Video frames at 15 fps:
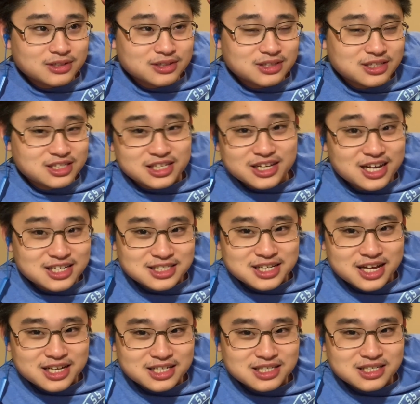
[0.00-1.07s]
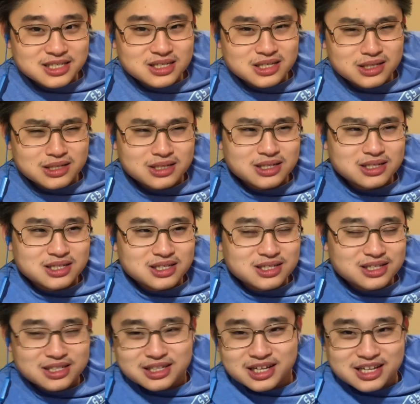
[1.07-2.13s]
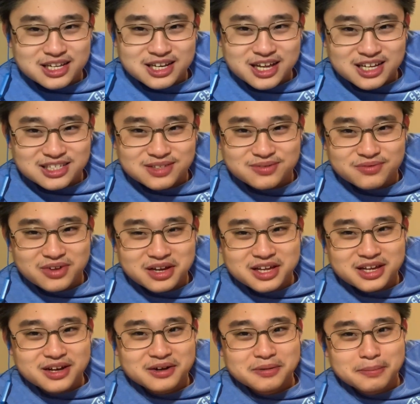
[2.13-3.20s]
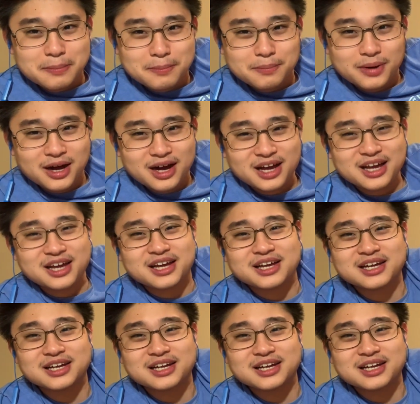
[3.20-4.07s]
see you guys next in the next video. Bye.